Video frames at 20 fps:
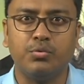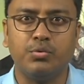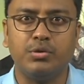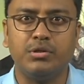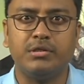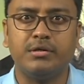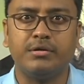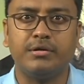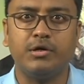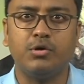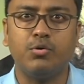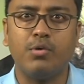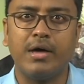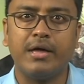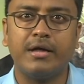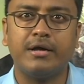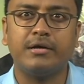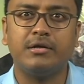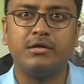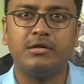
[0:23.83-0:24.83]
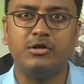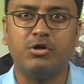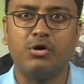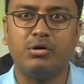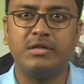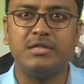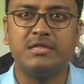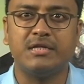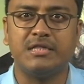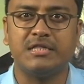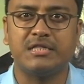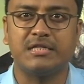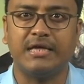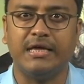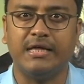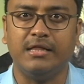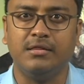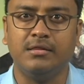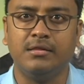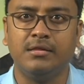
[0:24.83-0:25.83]
with the required knowledge and
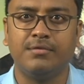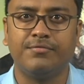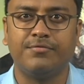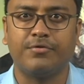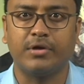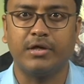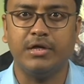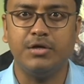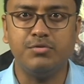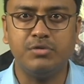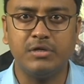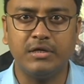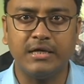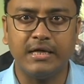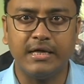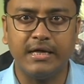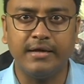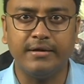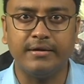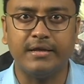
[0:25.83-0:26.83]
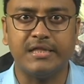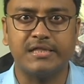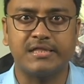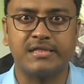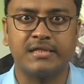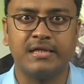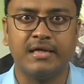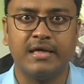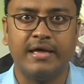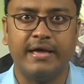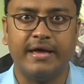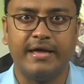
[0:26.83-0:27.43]
skill for using English